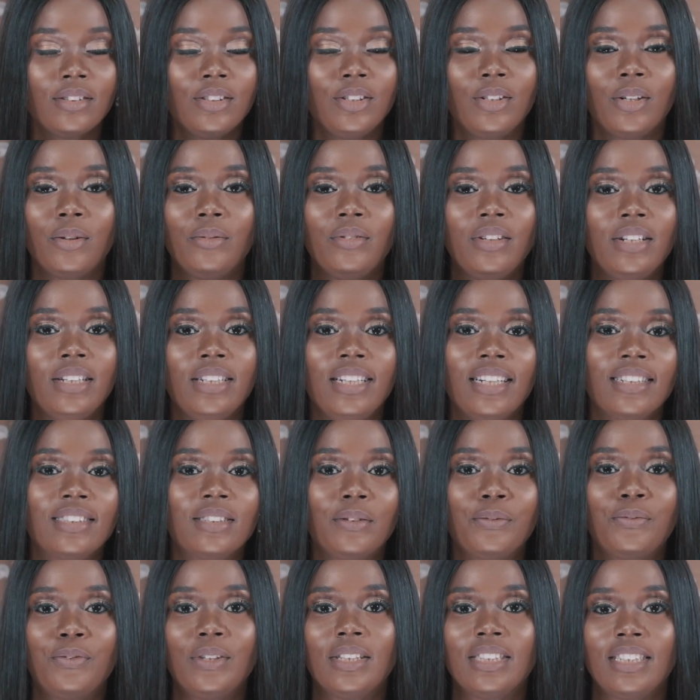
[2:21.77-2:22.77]
You don't really get
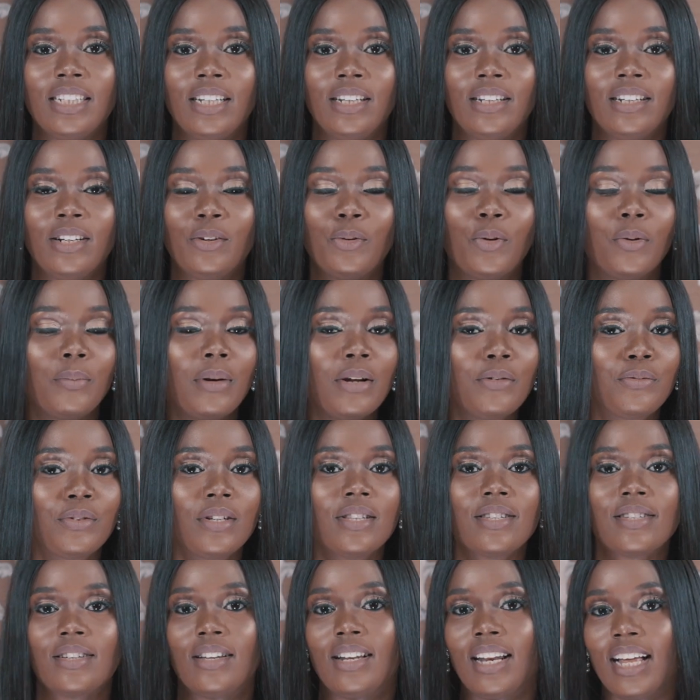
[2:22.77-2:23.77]
to fit in. All my
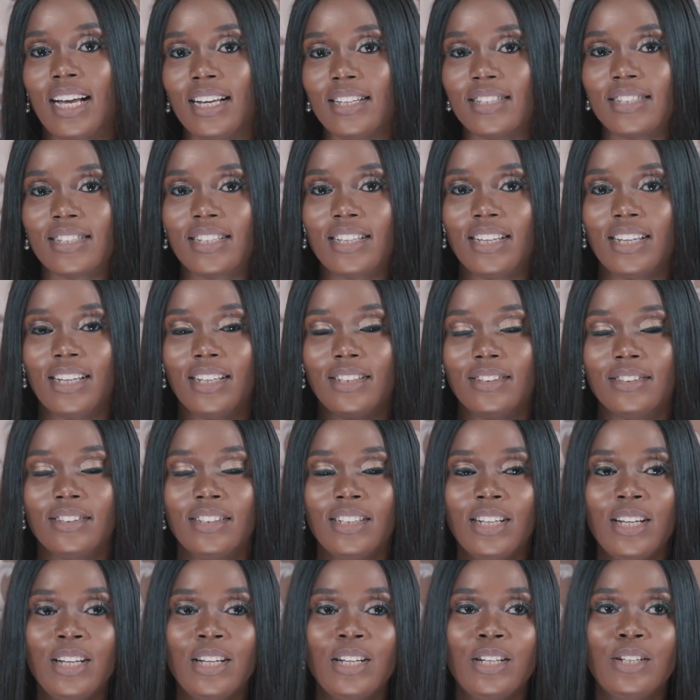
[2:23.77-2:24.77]
friends are light
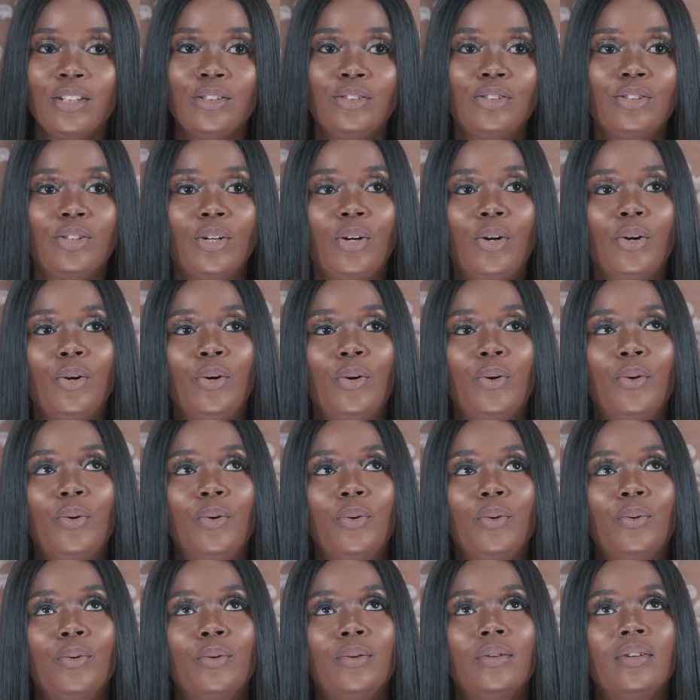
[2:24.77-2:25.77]
skinned,
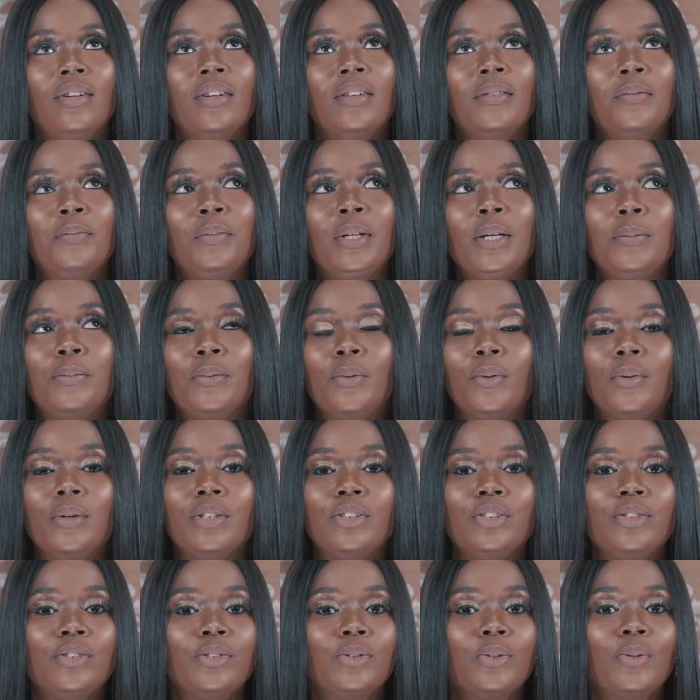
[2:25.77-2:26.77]
so people
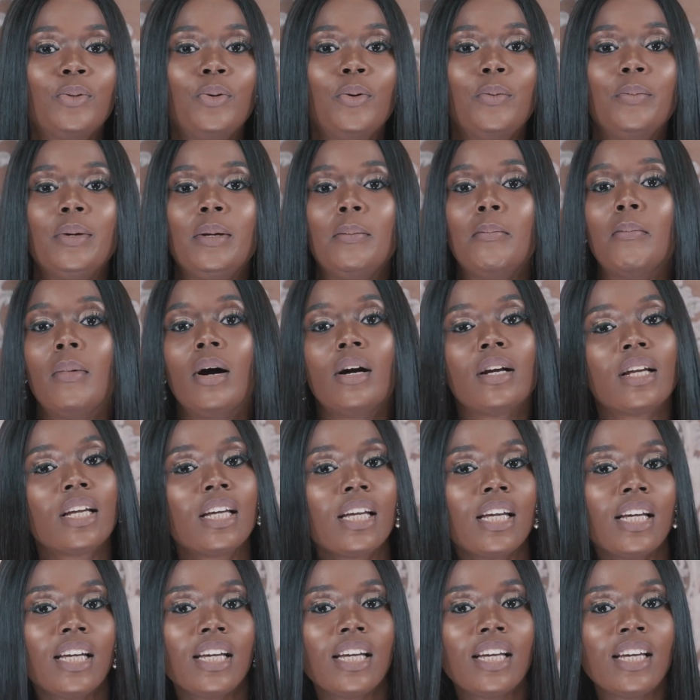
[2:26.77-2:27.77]
always used to call me
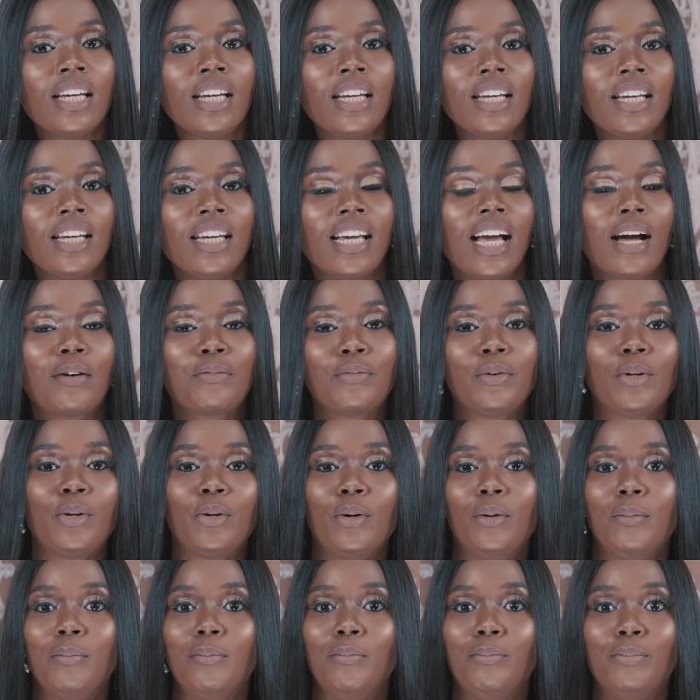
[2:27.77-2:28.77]
monkey,
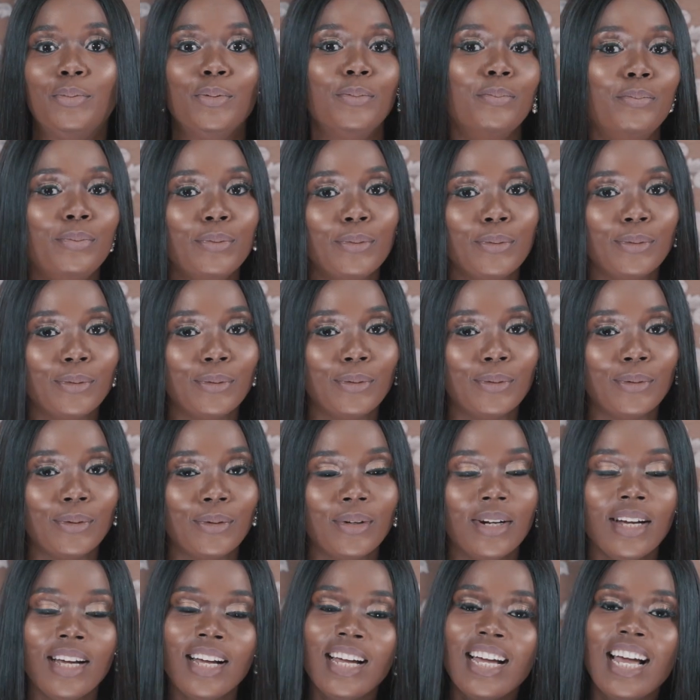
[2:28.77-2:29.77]
African
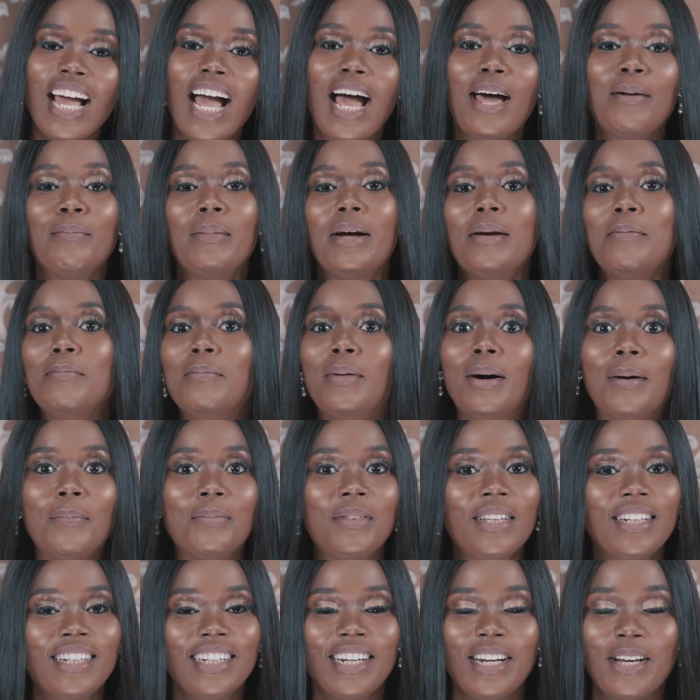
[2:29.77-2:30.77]
bubu, and my
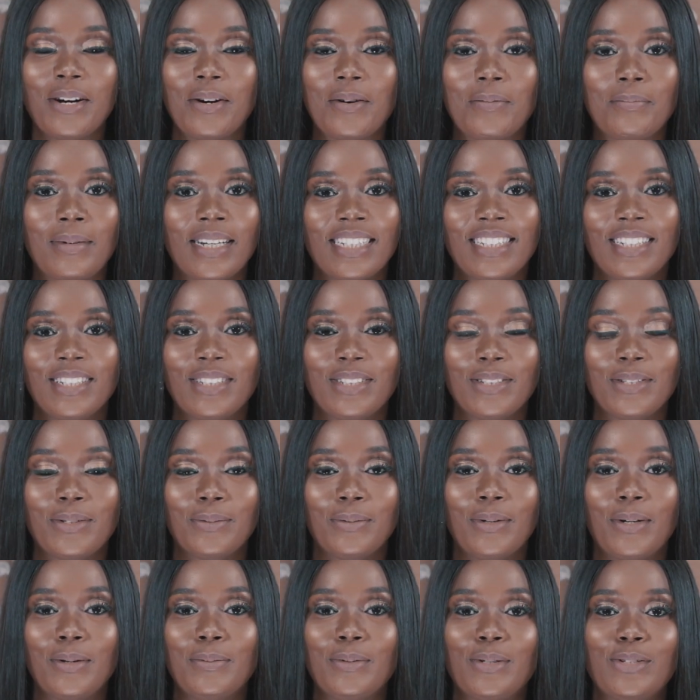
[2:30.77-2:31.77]
mum didn't help matters
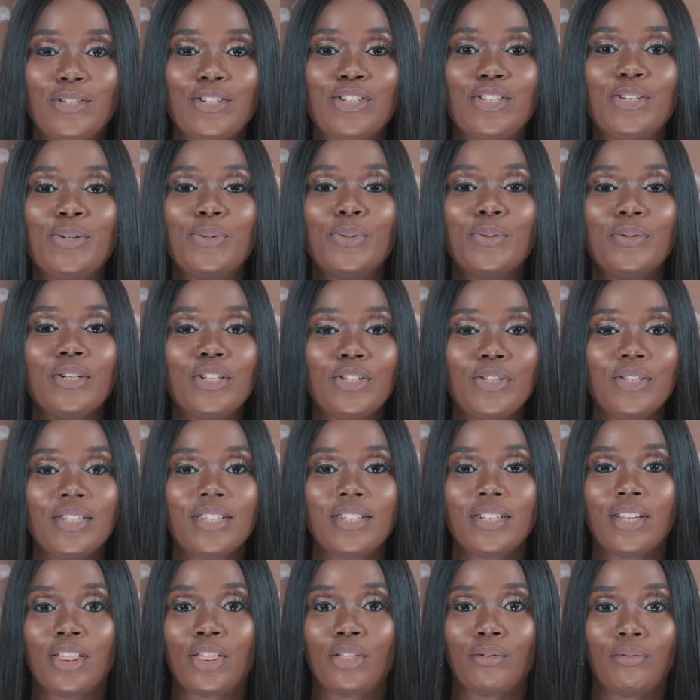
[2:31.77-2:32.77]
as well because she always
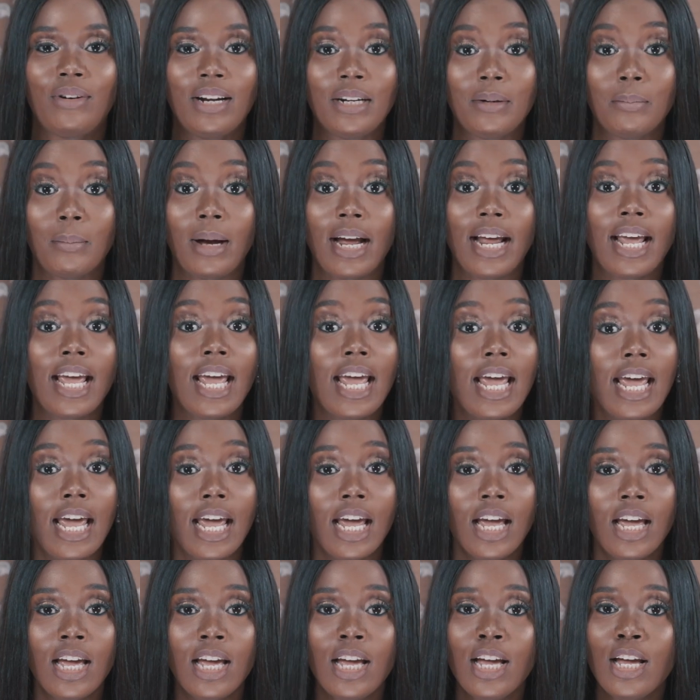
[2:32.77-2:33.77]
used to thread my
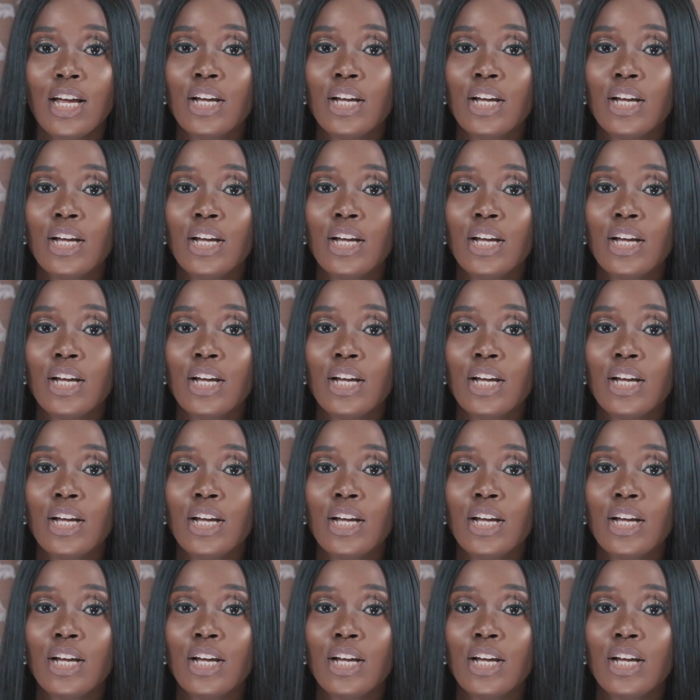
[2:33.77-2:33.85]
hair.